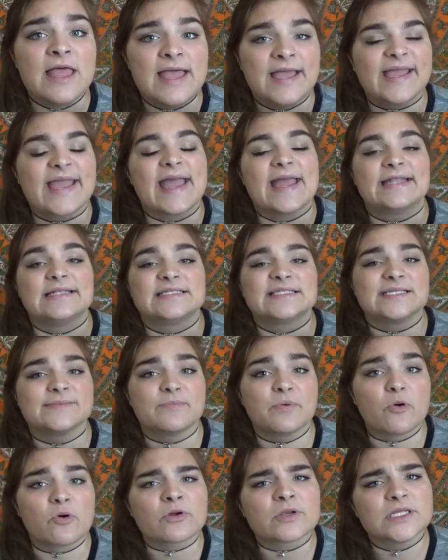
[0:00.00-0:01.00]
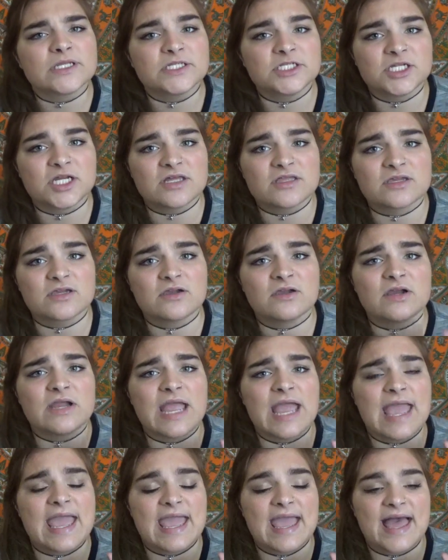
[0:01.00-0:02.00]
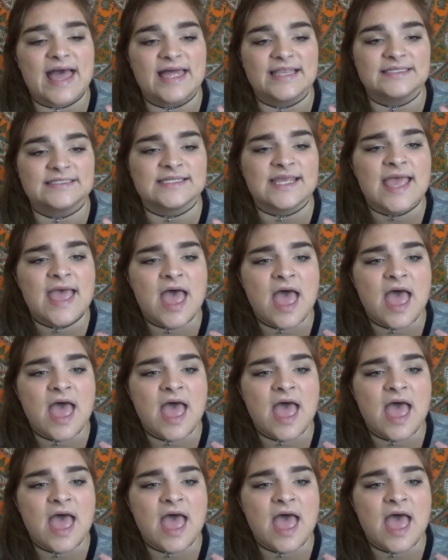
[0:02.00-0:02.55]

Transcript: can support each other and